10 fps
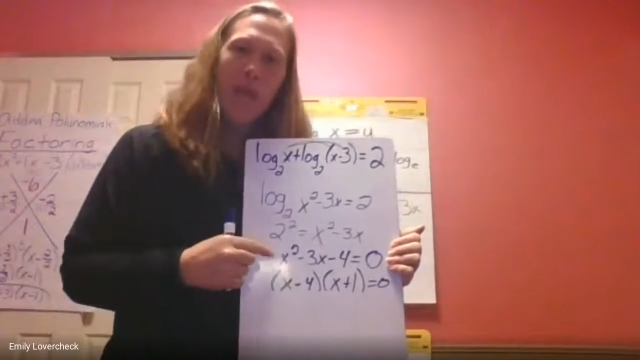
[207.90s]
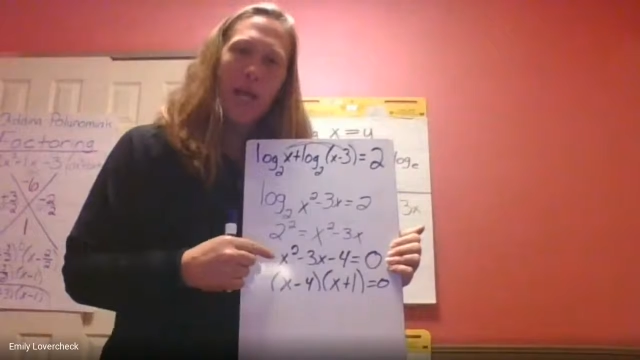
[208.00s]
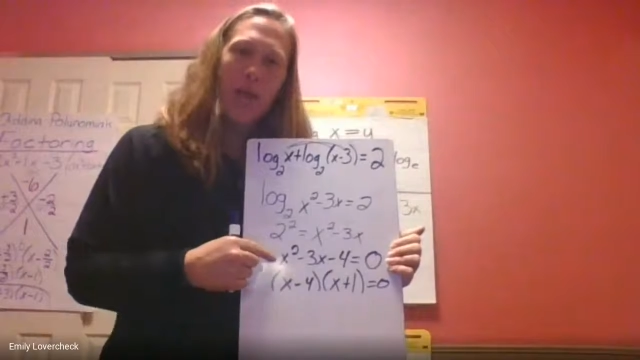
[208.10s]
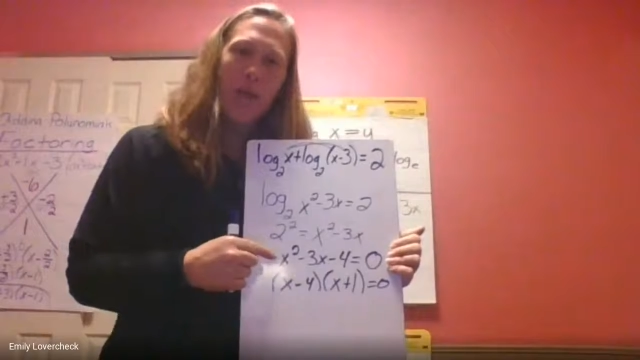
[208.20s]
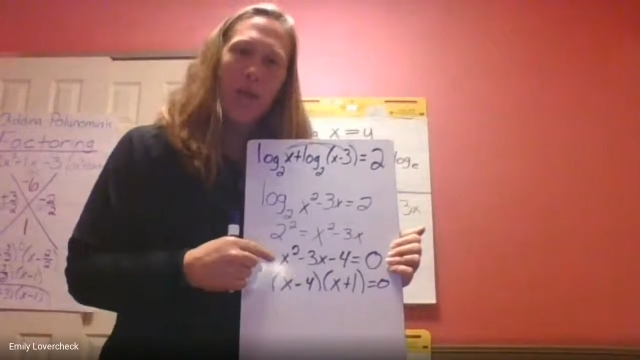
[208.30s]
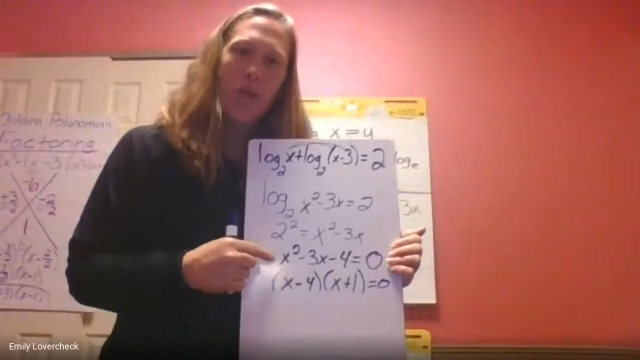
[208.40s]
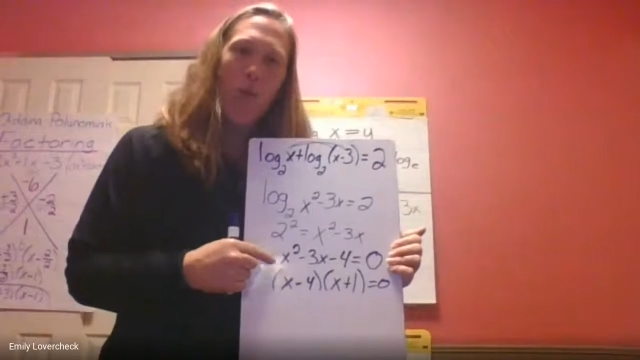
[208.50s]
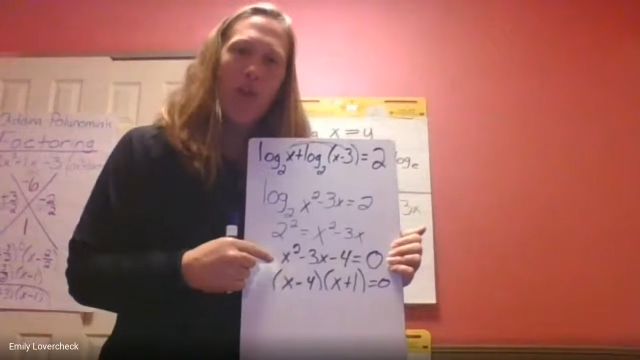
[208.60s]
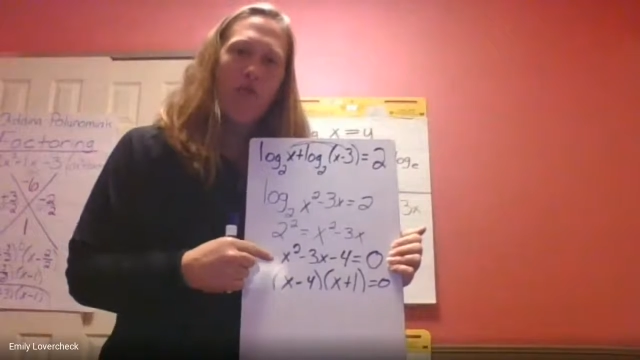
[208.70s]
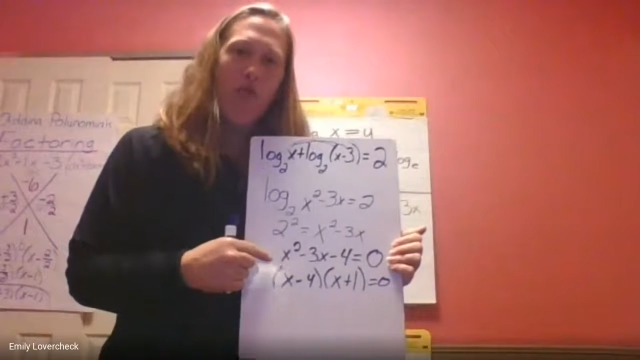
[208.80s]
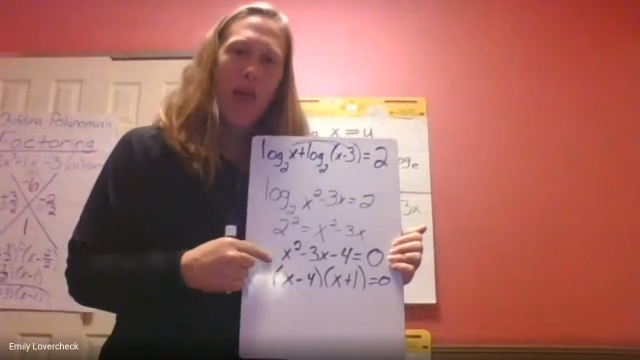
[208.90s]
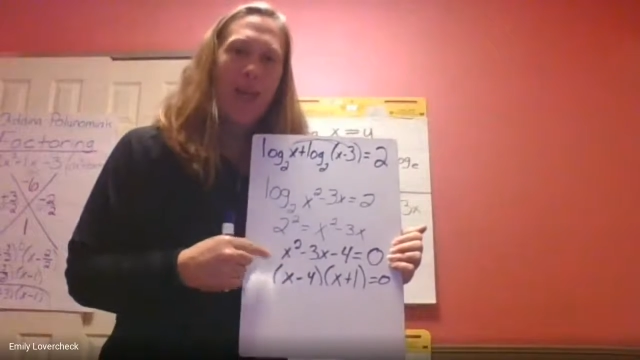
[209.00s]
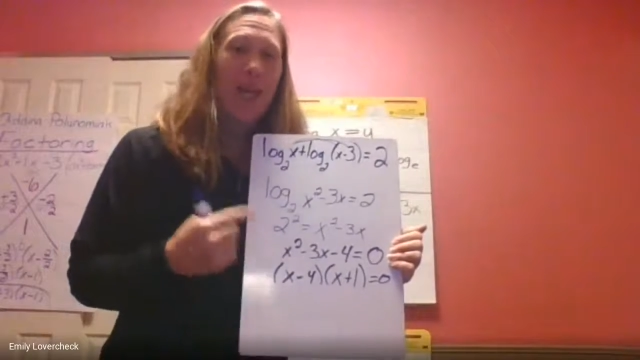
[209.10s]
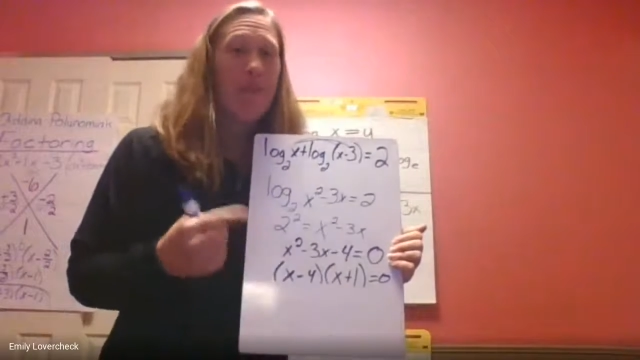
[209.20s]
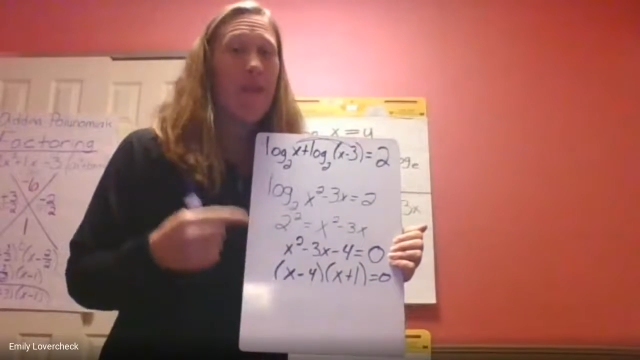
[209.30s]
back to this
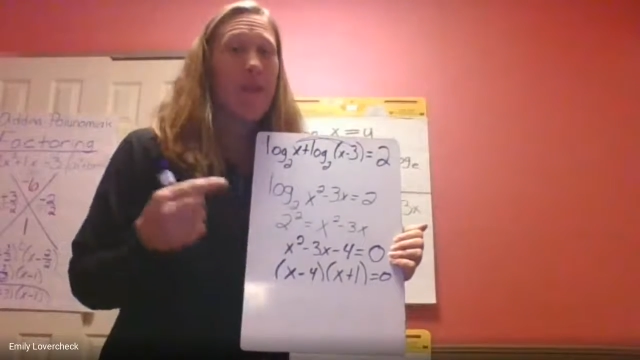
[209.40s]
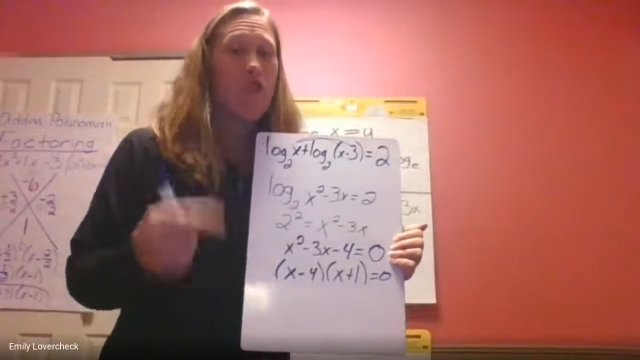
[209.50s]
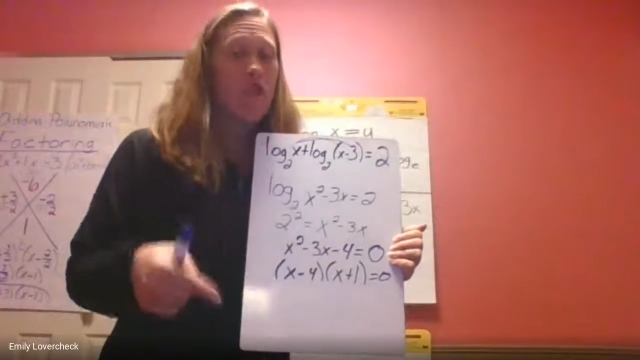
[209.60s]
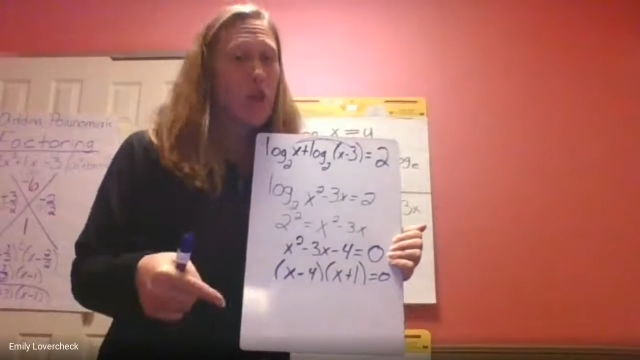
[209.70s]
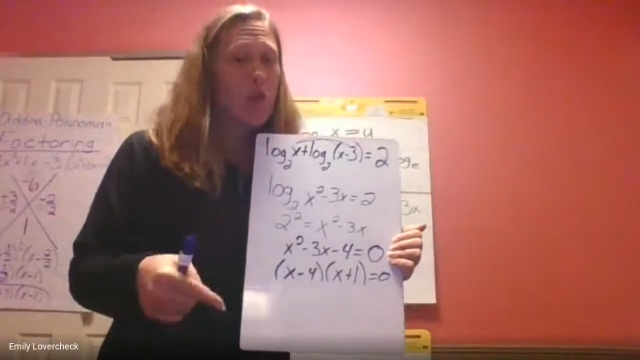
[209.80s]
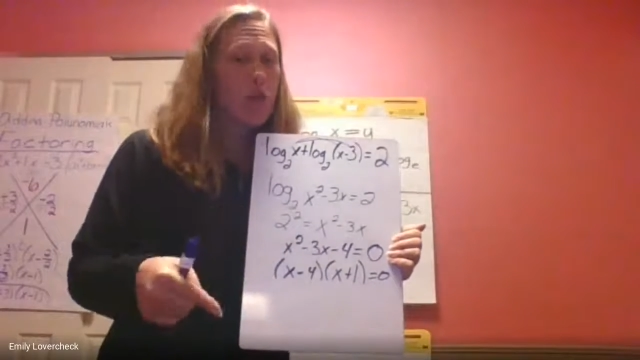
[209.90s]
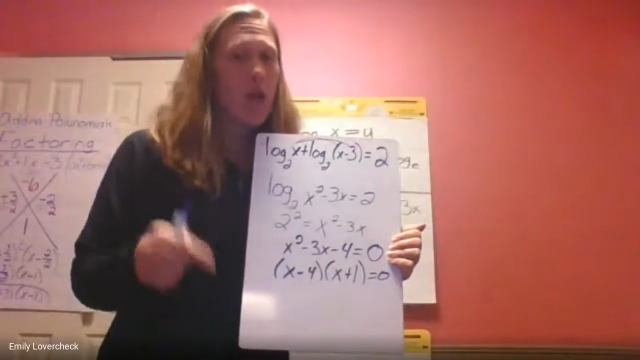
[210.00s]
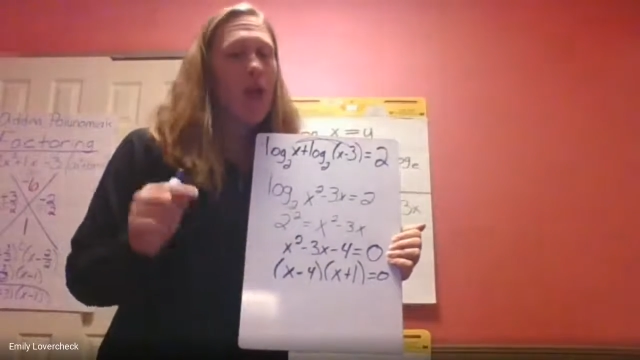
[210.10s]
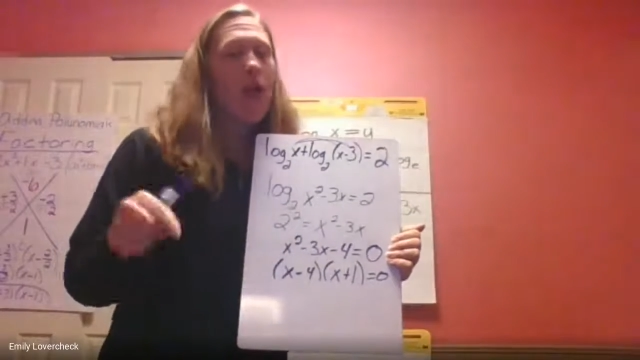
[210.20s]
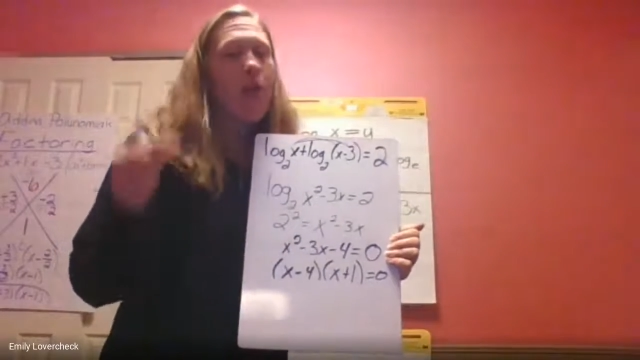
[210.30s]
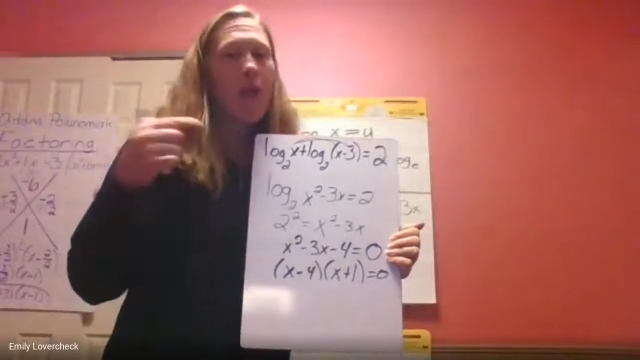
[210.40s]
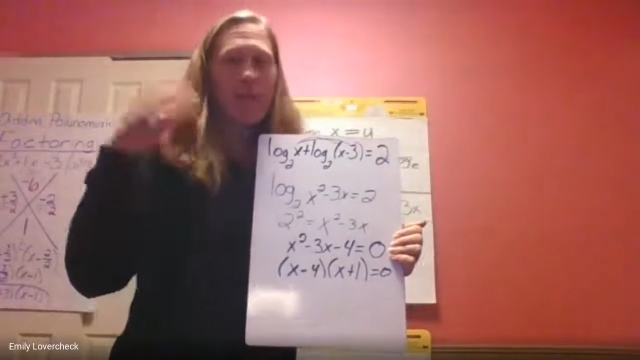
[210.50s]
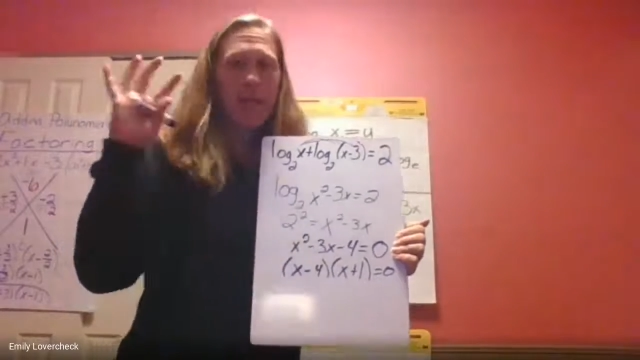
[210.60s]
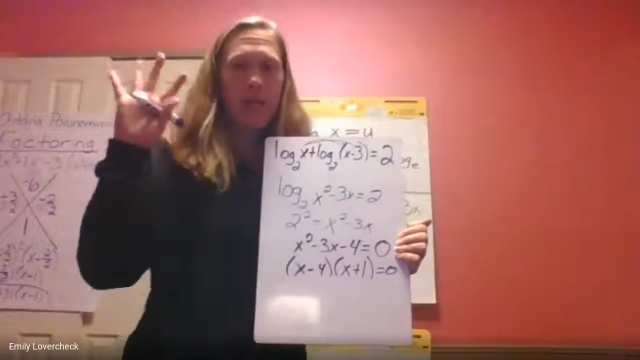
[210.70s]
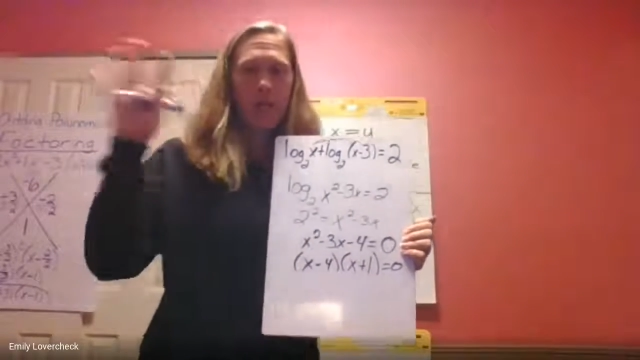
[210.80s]
quadratic. And if I don't,
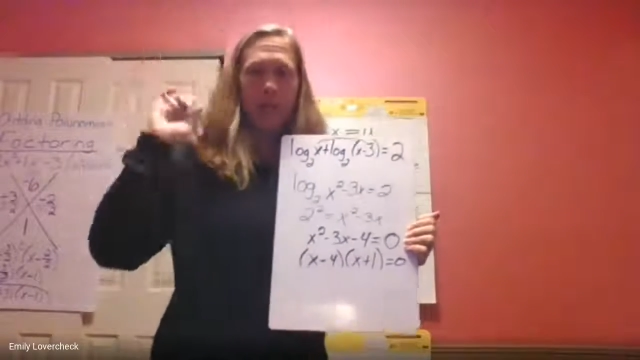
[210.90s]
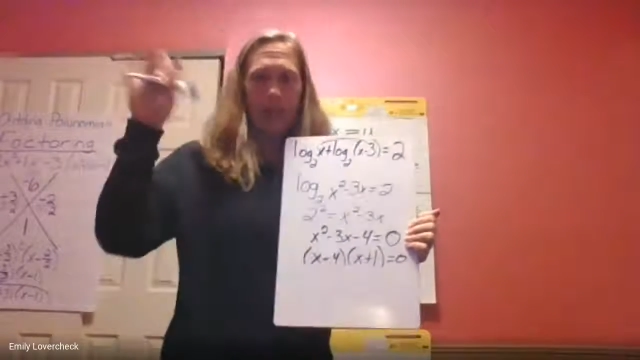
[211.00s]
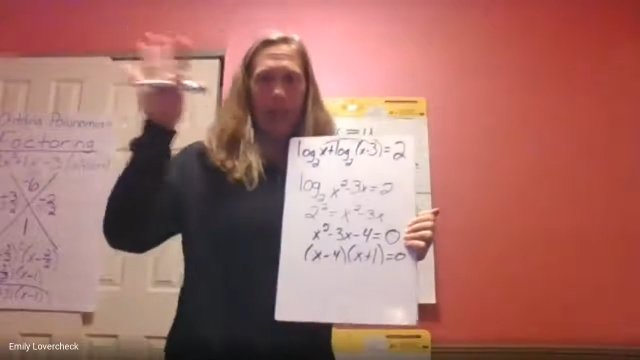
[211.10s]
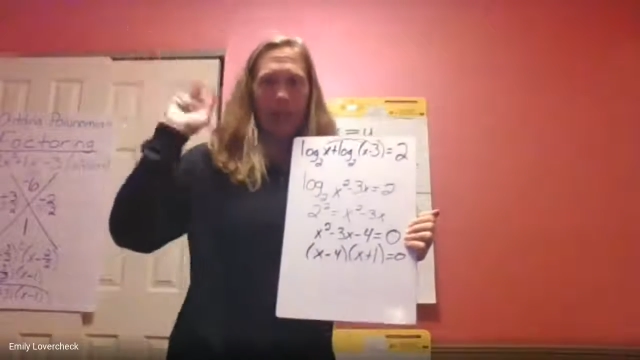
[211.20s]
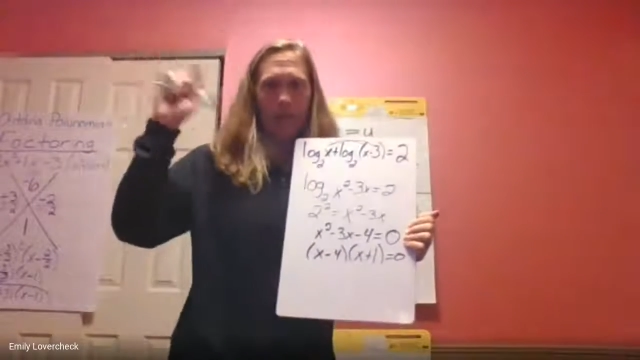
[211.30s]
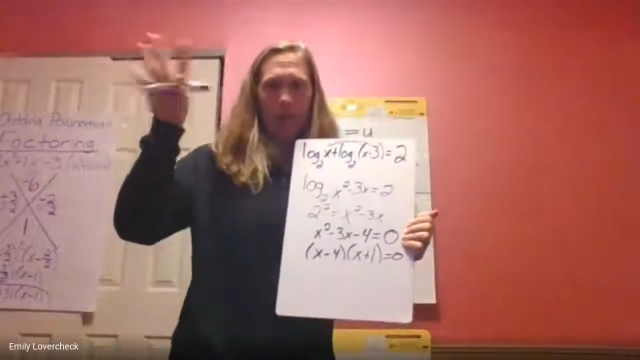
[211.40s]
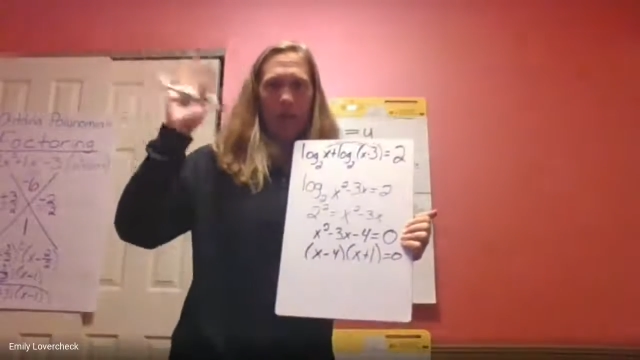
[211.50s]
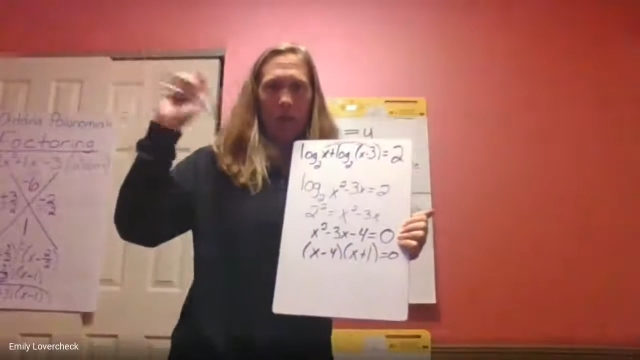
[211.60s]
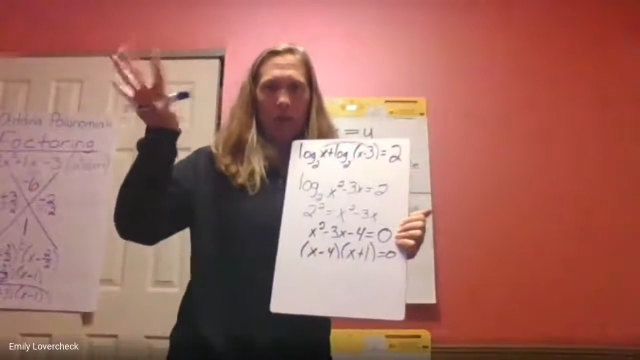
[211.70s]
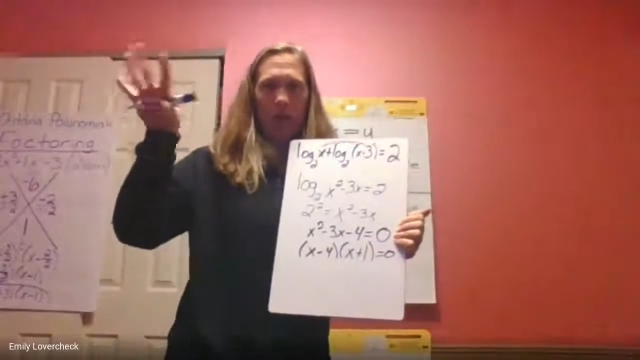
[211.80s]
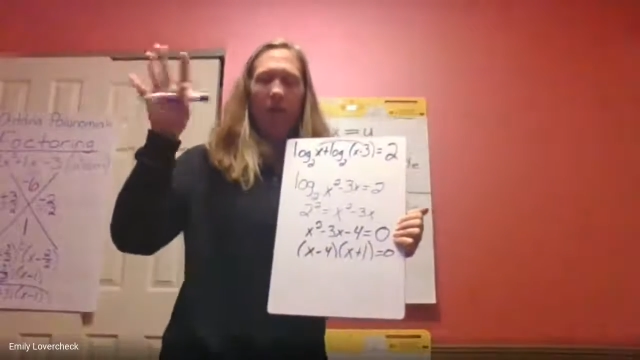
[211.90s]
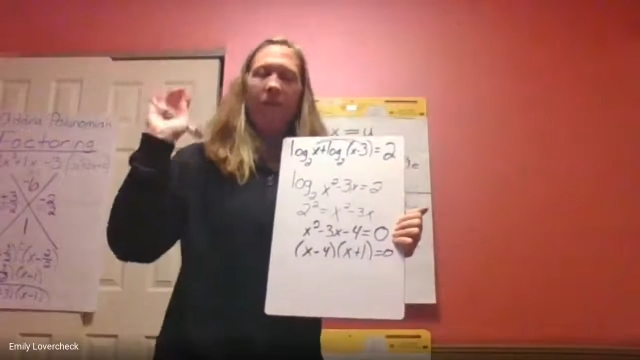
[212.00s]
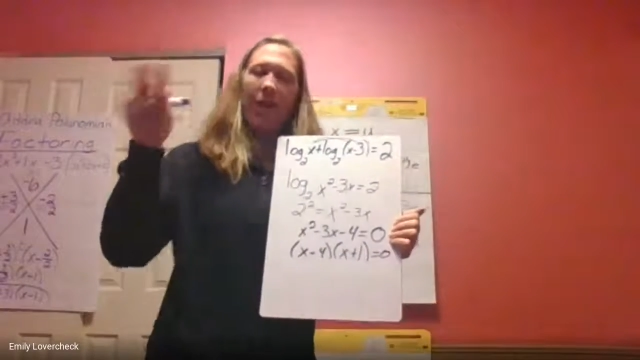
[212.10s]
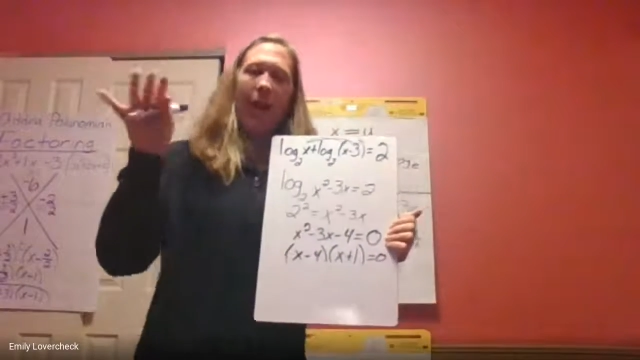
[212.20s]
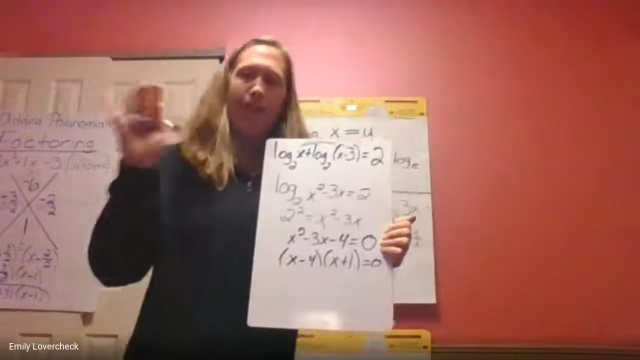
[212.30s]
that's like a little sign to me going off that